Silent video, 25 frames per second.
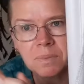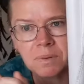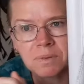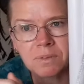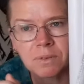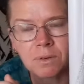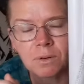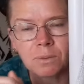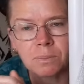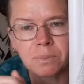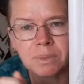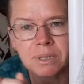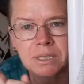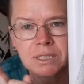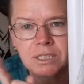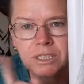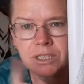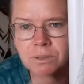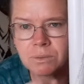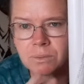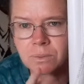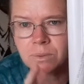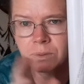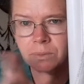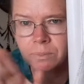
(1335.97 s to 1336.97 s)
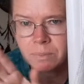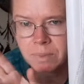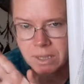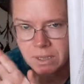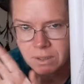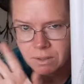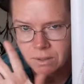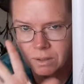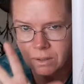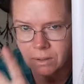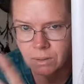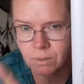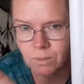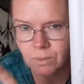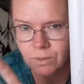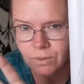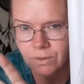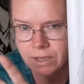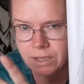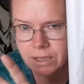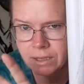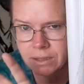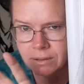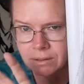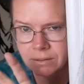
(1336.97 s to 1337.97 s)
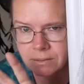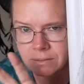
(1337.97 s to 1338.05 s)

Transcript: before picture will be the whole thing,